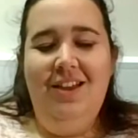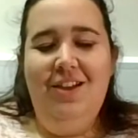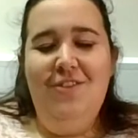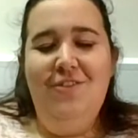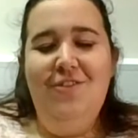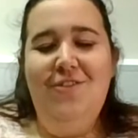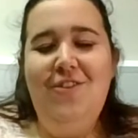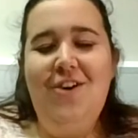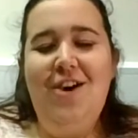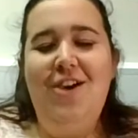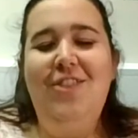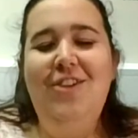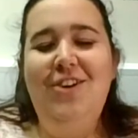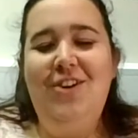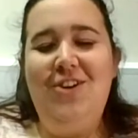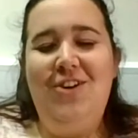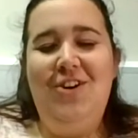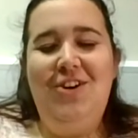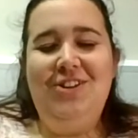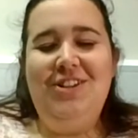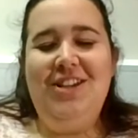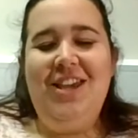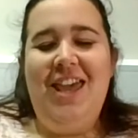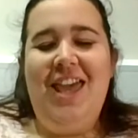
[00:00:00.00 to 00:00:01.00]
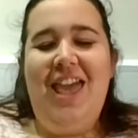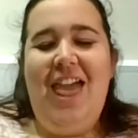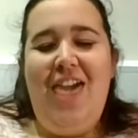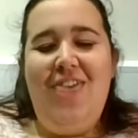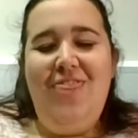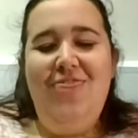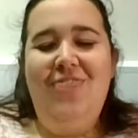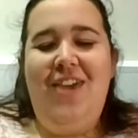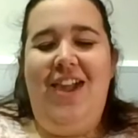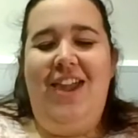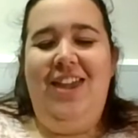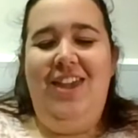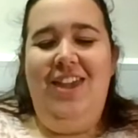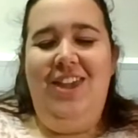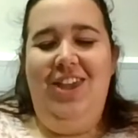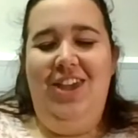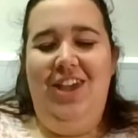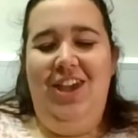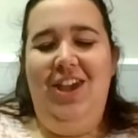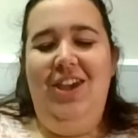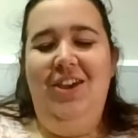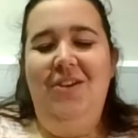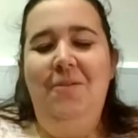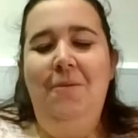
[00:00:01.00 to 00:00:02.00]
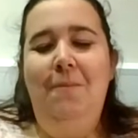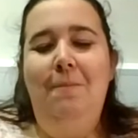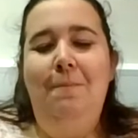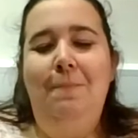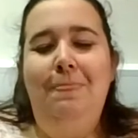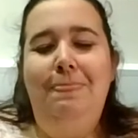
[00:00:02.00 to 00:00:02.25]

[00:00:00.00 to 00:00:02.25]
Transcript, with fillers: Father God, thank you